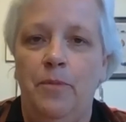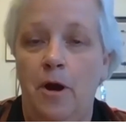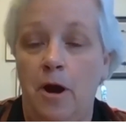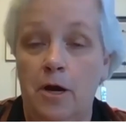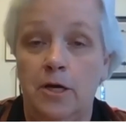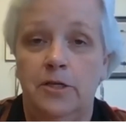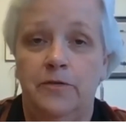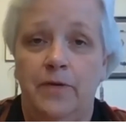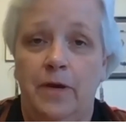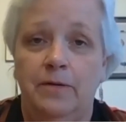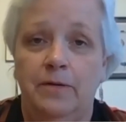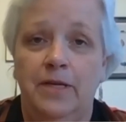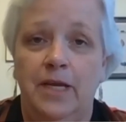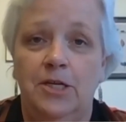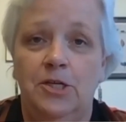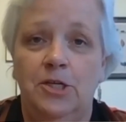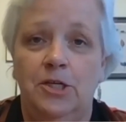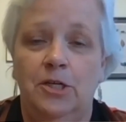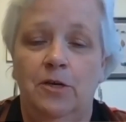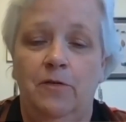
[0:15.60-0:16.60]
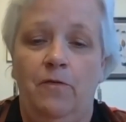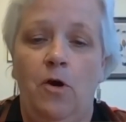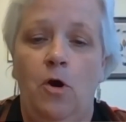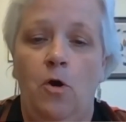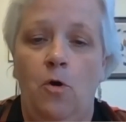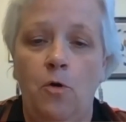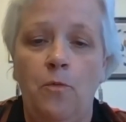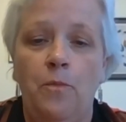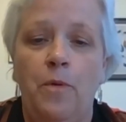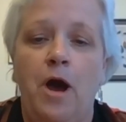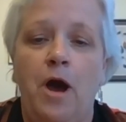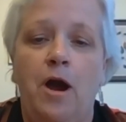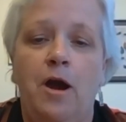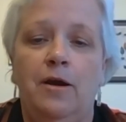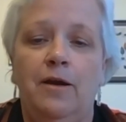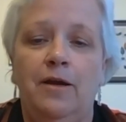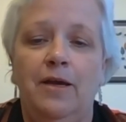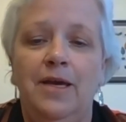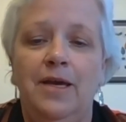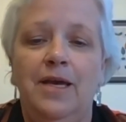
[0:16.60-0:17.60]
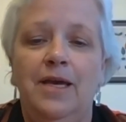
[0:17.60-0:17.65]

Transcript: Parks Foundation of Oak Park.